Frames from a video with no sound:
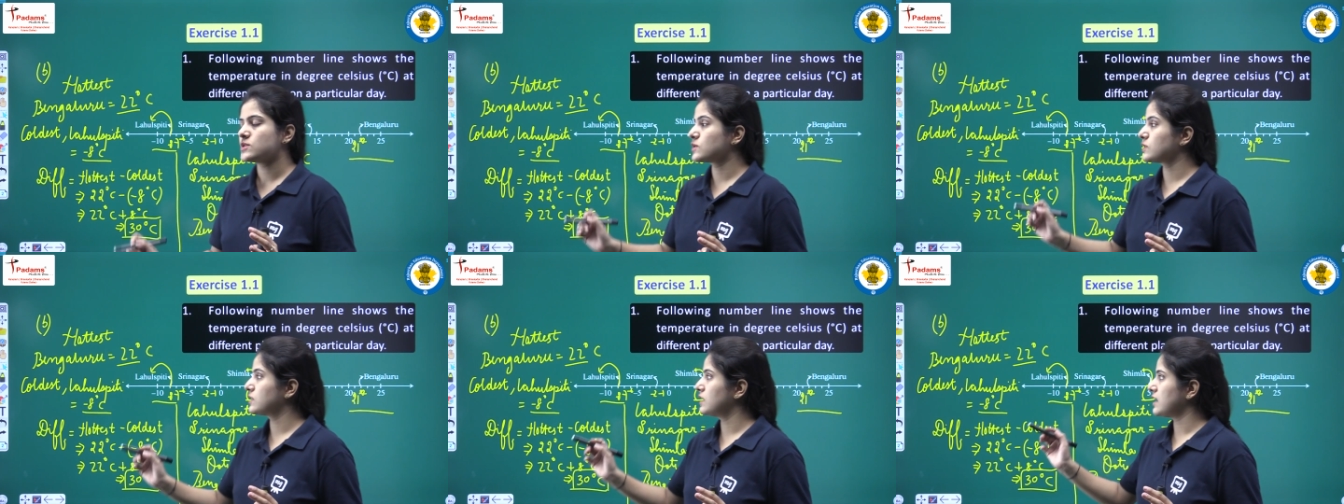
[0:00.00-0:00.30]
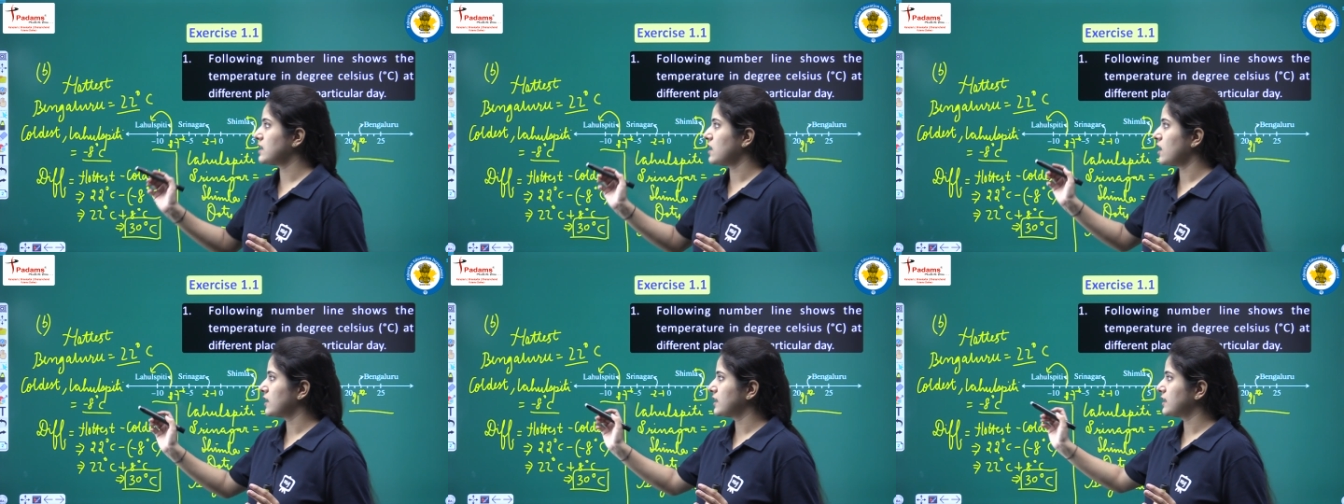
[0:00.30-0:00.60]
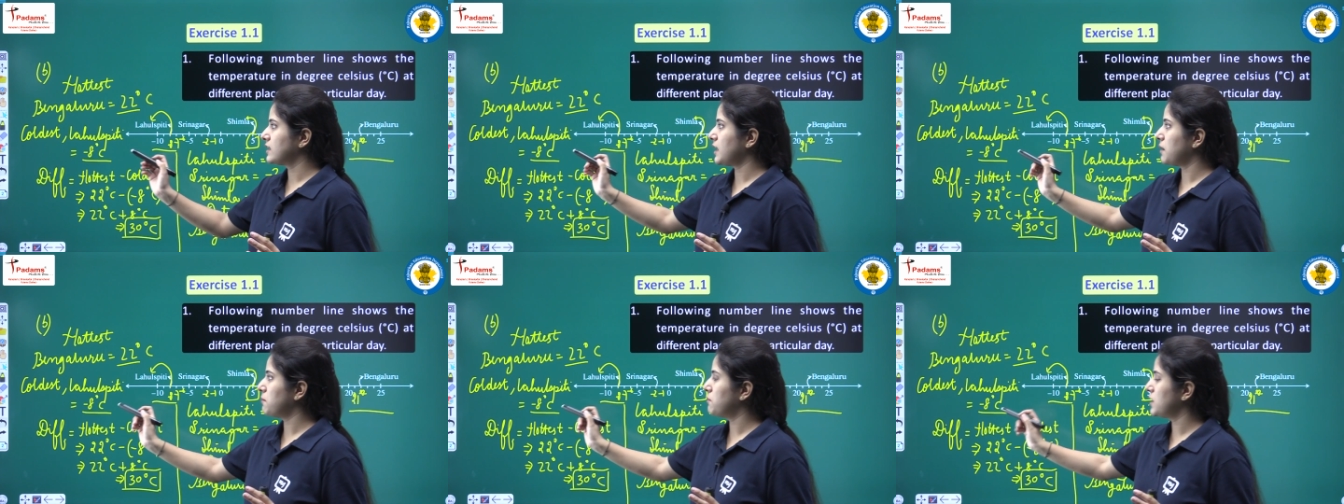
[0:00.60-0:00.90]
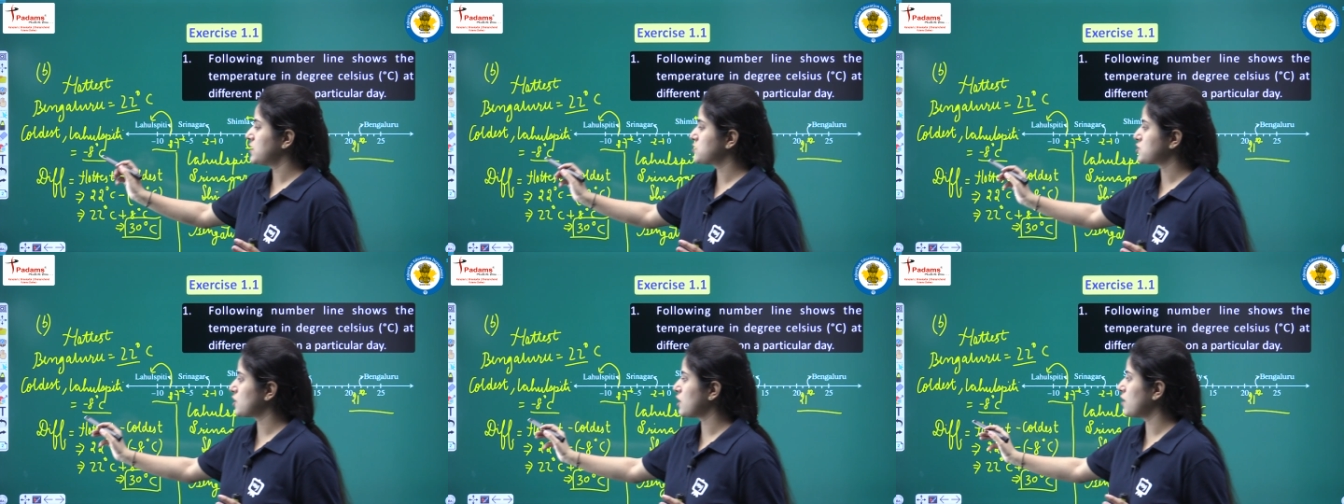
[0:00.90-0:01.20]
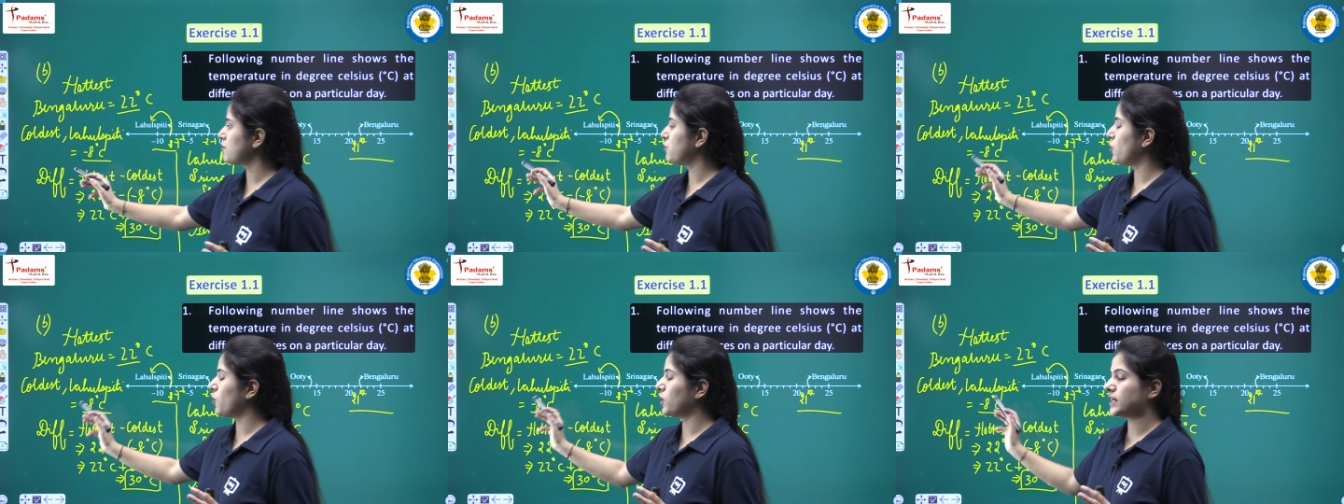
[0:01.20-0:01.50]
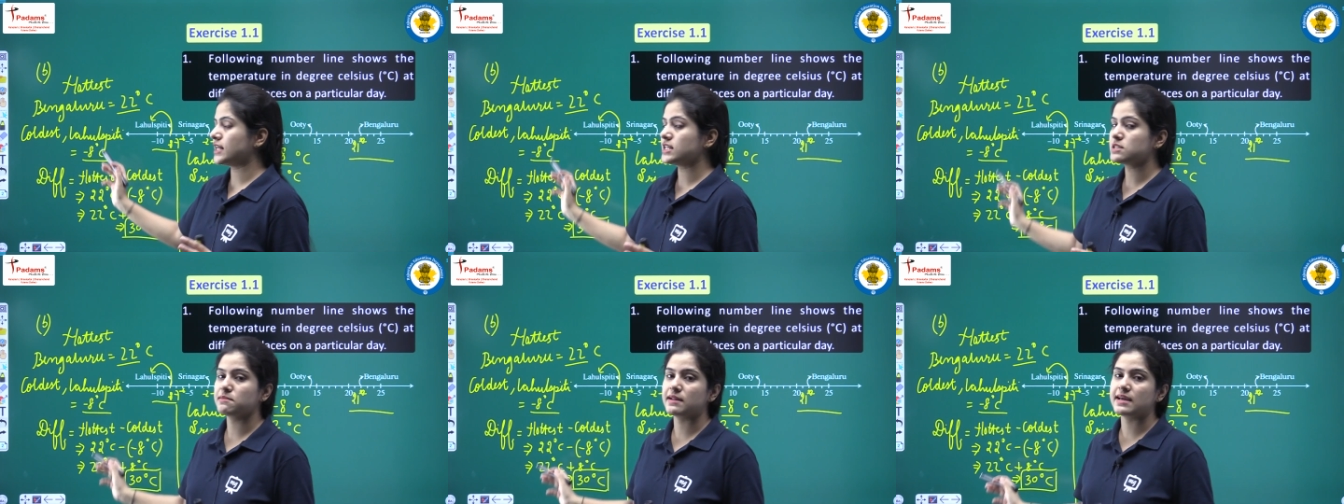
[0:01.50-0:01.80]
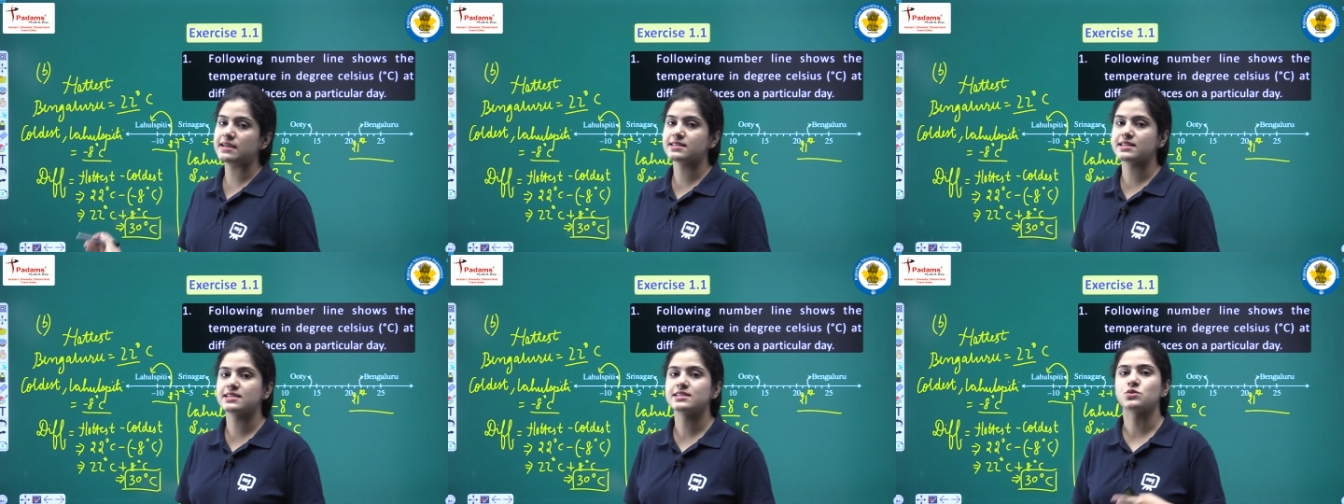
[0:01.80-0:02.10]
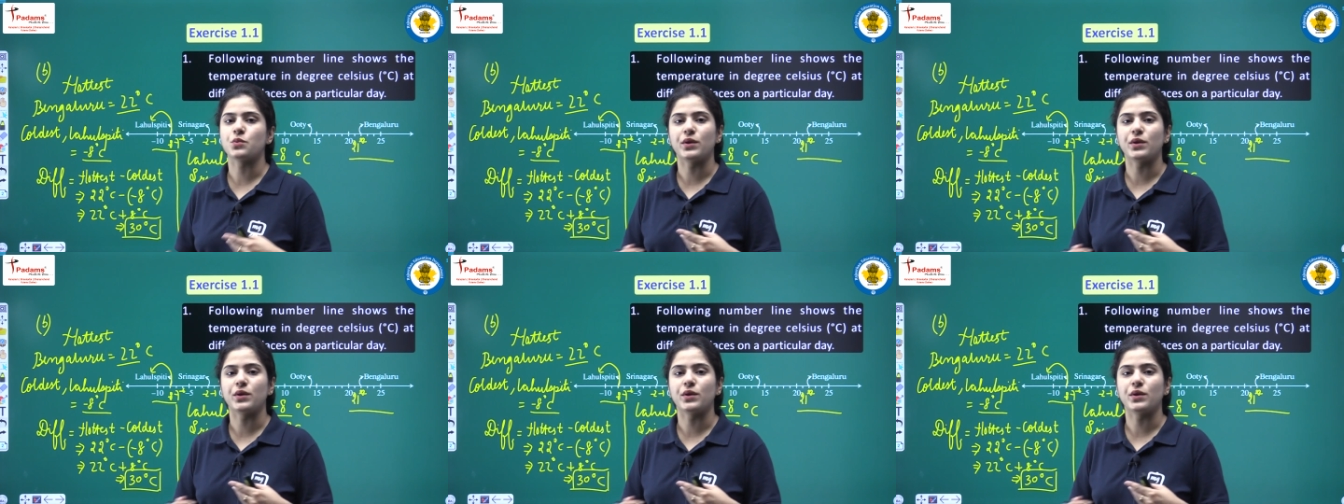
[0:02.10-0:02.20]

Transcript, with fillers: So, the temperature of hottest place is